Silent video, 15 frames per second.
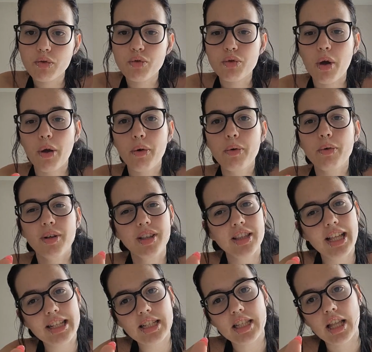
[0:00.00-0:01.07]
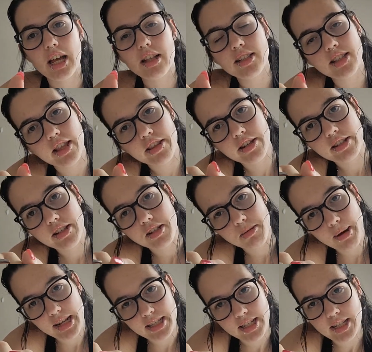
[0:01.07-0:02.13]
So lesson learned, Southern is a
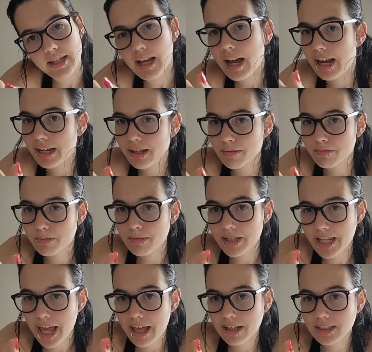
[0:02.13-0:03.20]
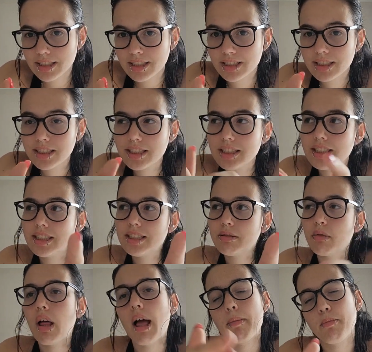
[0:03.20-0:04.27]
dramatic. I come from the Dales.
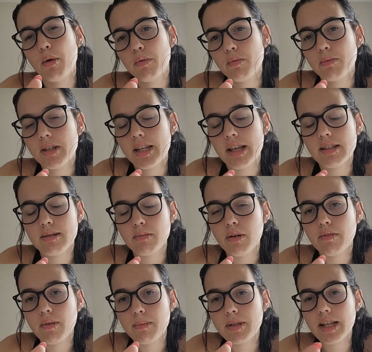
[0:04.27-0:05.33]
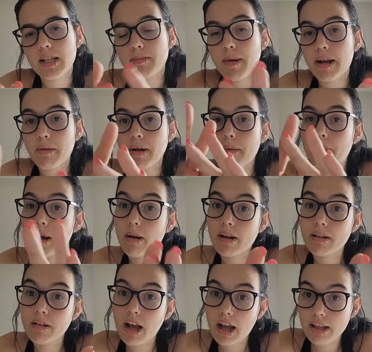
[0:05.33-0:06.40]
Well, I moved from the Dales, I'm not from the Dales, but anyway,
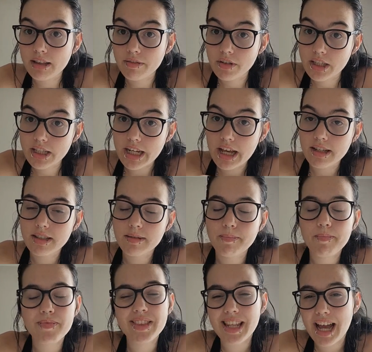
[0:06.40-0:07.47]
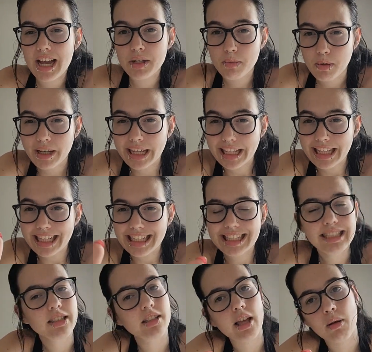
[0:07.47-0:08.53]
I, I live in the Dales. I know what hilly
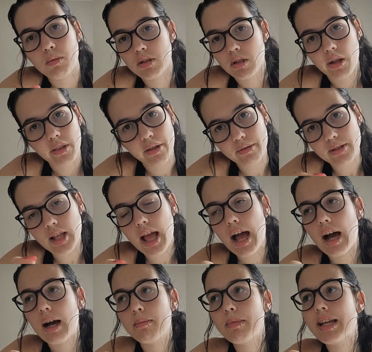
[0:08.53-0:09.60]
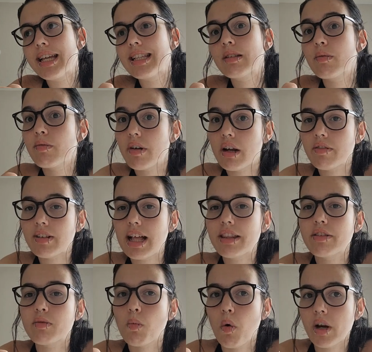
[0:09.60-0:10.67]
is. It was not this. Um, it's very flat.
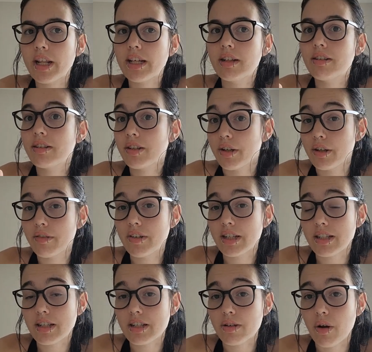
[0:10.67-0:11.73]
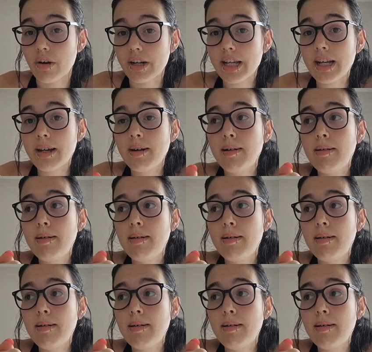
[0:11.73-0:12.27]
There's one hill, the university's on it.